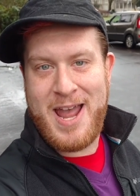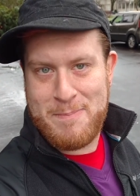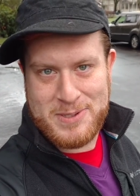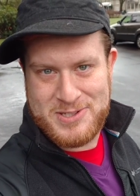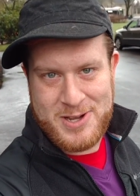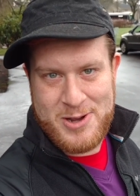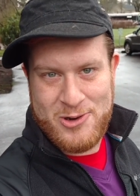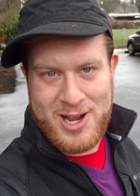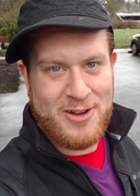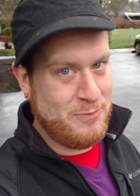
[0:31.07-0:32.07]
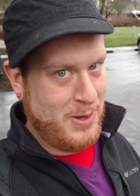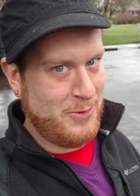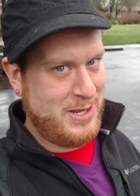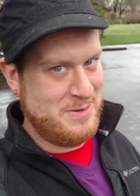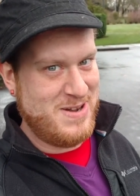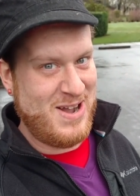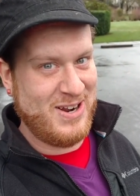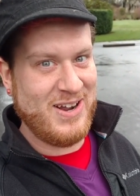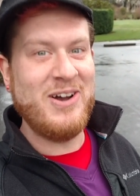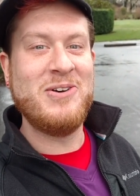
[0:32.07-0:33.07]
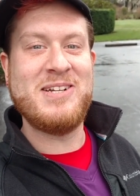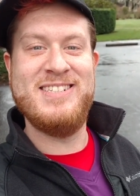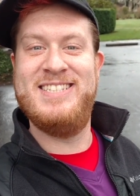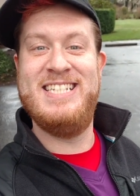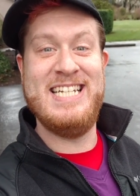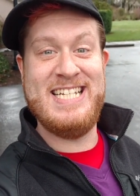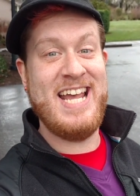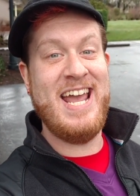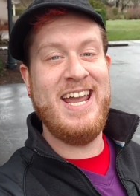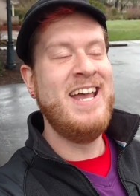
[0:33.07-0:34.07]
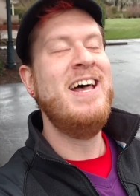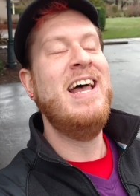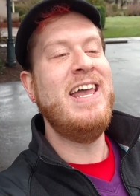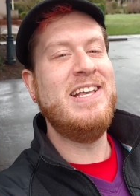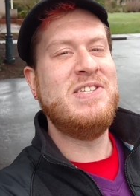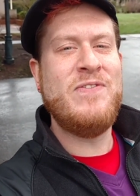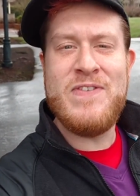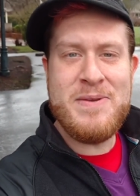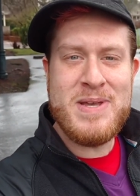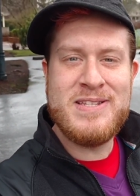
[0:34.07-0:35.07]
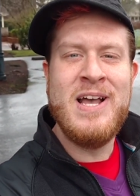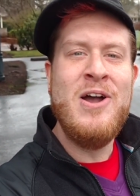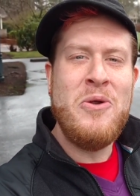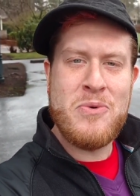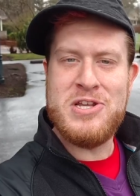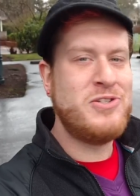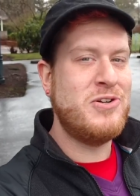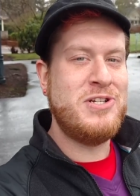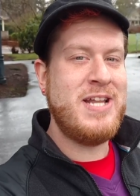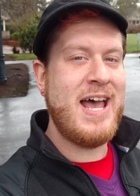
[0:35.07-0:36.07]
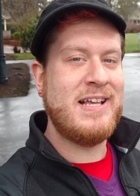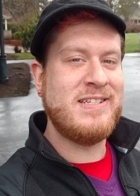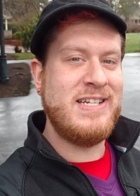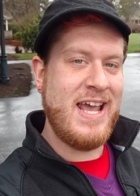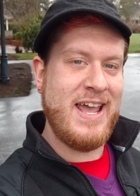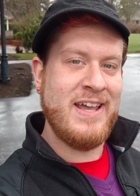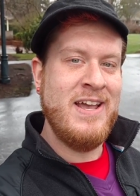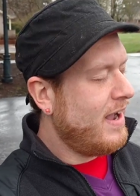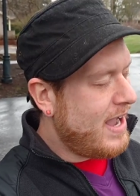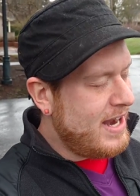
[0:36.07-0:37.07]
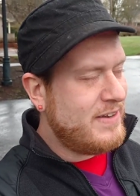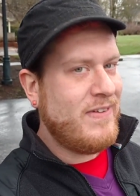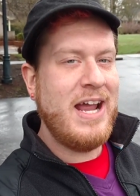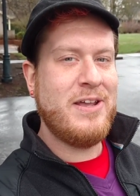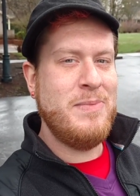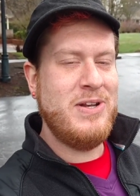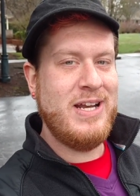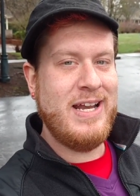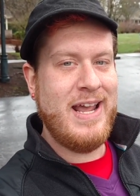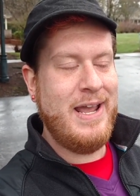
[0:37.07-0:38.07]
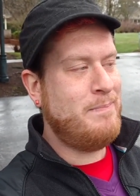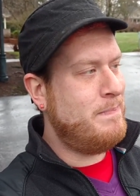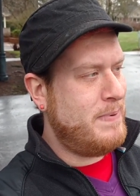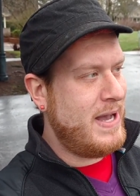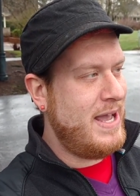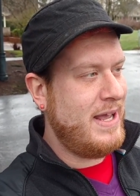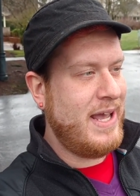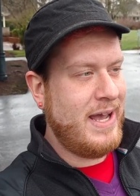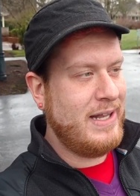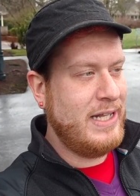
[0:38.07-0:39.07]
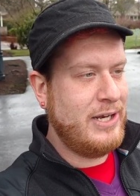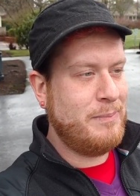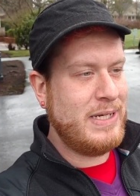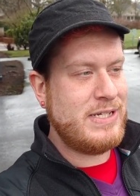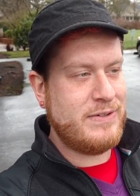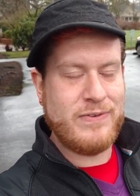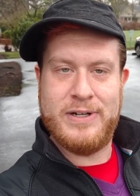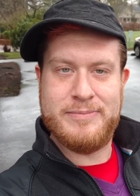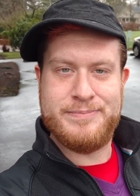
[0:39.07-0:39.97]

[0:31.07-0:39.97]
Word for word: episode of Pokemon Go, because today is Feebas Research Task Day. Kind of like Community Day, but a little bit different.